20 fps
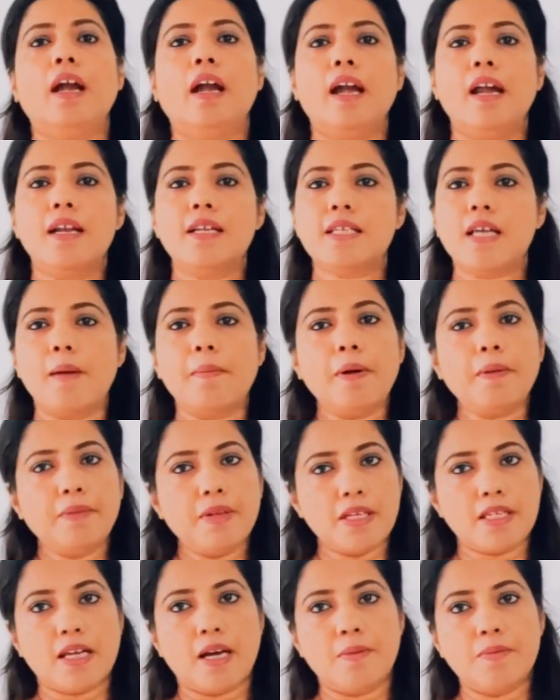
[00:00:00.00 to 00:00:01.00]
In some of
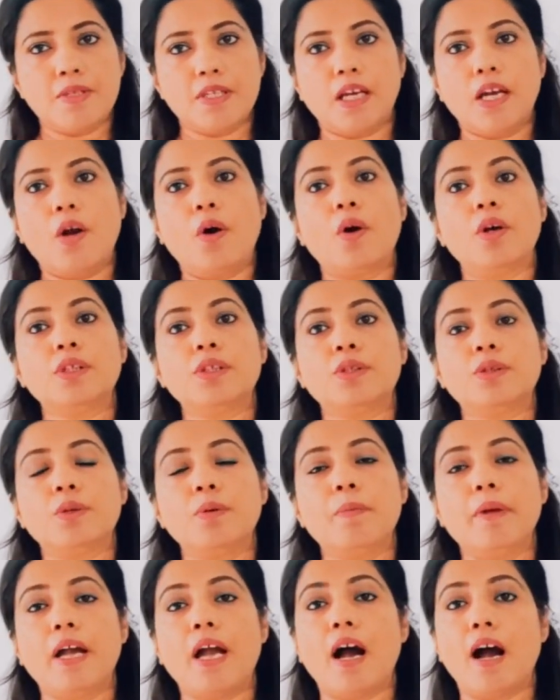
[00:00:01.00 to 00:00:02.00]
the sums, they also
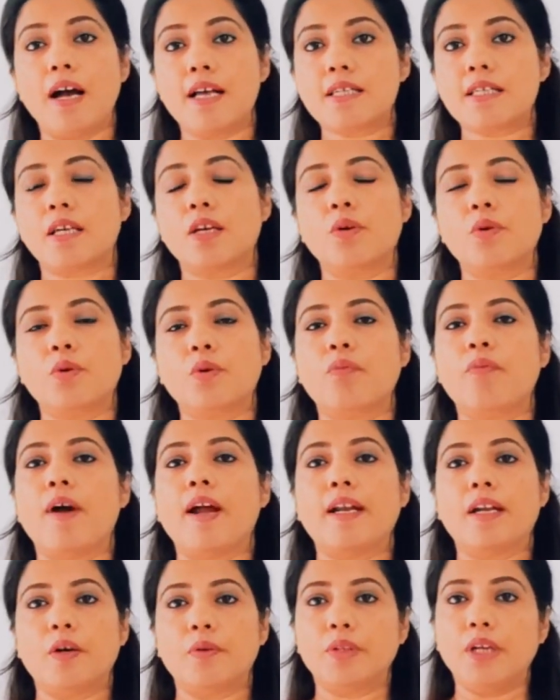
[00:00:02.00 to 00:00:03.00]
may ask you to
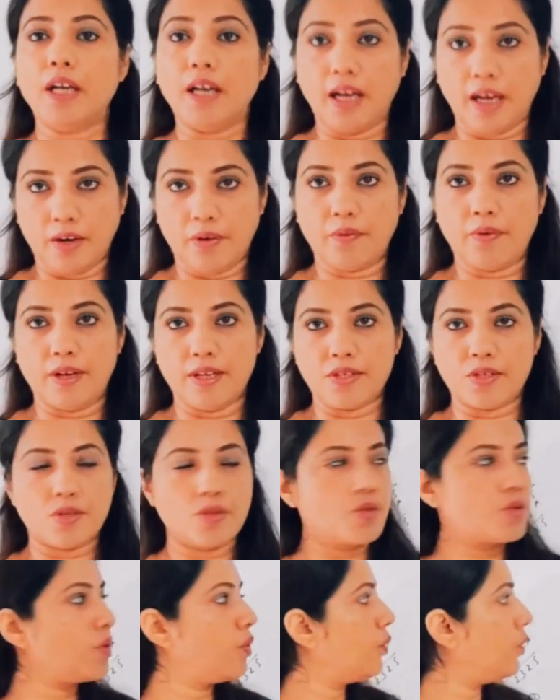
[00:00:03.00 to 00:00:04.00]
find out the
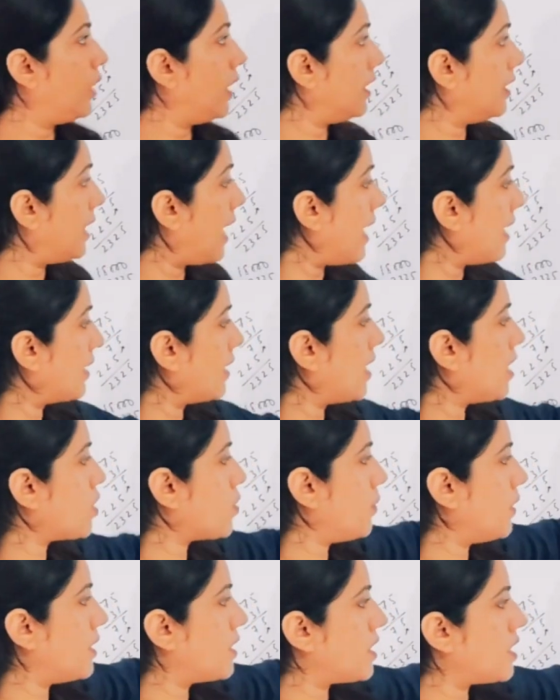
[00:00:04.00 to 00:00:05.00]
interest. So in that
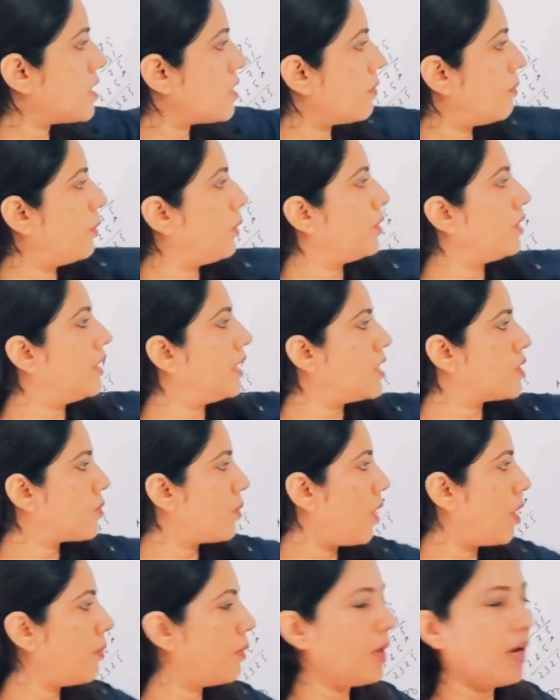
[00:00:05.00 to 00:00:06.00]
case, we just put this
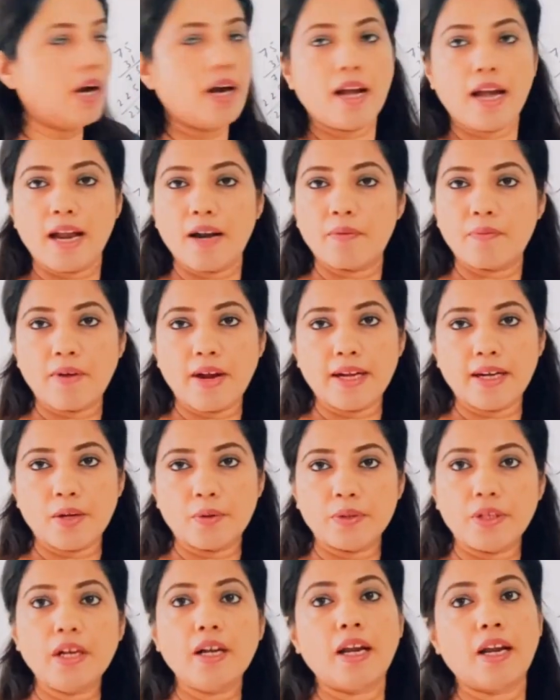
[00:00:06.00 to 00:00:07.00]
formula and find
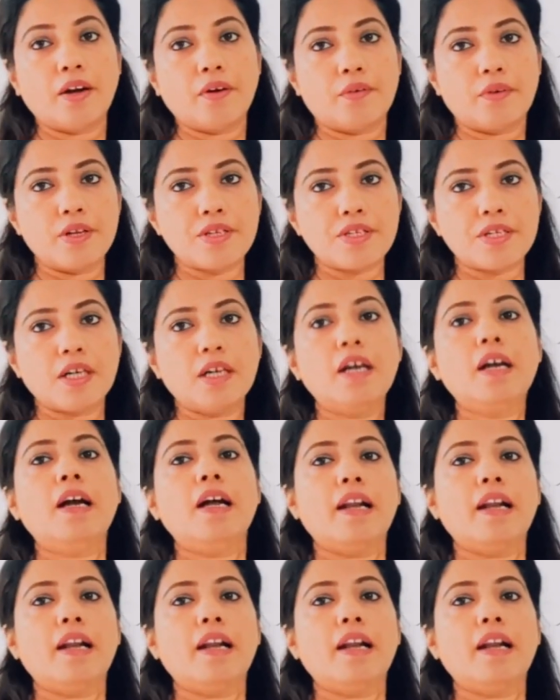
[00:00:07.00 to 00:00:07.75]
out the interest.